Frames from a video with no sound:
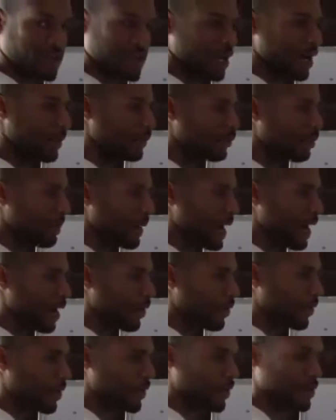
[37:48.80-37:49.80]
It becomes
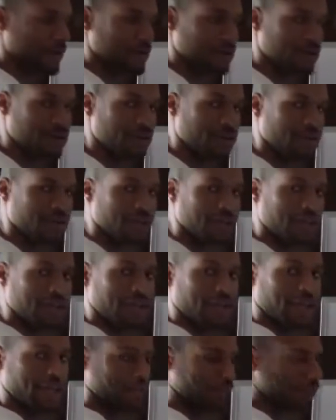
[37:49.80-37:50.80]
power.
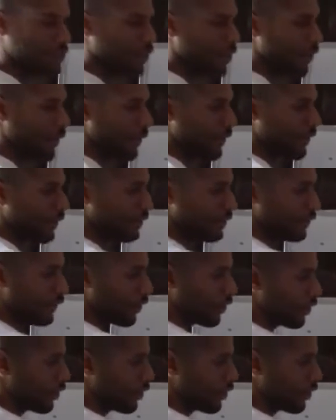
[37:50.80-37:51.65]
And so this